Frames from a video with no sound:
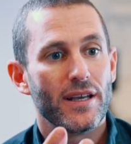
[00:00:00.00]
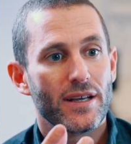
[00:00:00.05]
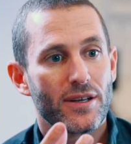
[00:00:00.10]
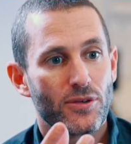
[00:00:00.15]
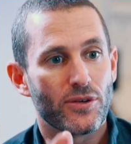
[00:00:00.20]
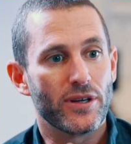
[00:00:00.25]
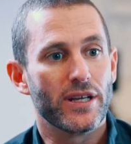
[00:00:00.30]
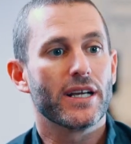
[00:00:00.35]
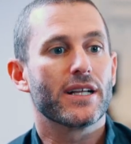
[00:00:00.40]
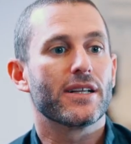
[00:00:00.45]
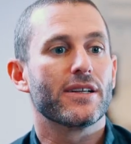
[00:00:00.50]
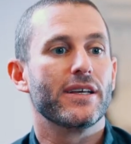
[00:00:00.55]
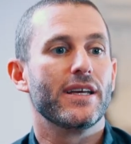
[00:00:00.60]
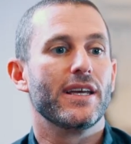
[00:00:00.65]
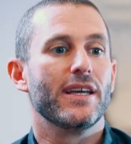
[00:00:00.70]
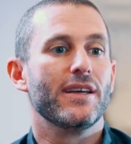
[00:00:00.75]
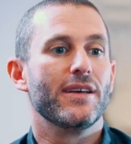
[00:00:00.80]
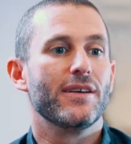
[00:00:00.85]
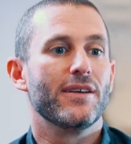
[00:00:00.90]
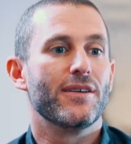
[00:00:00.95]

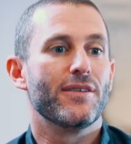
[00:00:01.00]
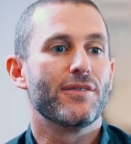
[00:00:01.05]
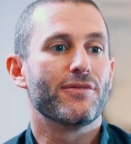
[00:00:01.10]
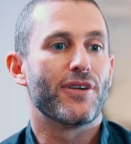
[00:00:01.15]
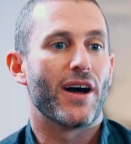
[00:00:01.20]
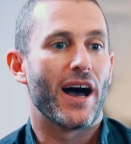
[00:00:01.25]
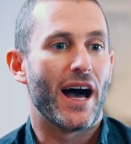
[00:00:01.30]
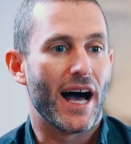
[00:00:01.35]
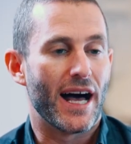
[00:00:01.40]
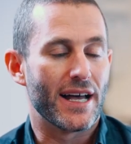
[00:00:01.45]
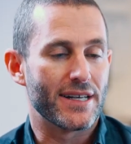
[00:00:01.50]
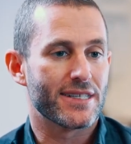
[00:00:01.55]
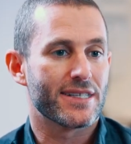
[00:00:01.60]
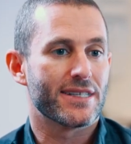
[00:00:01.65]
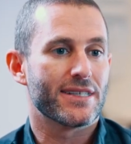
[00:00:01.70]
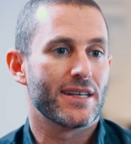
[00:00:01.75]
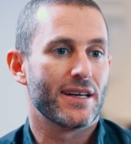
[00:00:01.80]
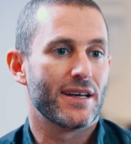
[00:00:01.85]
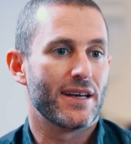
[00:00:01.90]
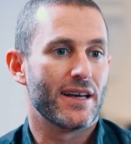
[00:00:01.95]
critically for
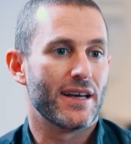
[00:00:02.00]
us,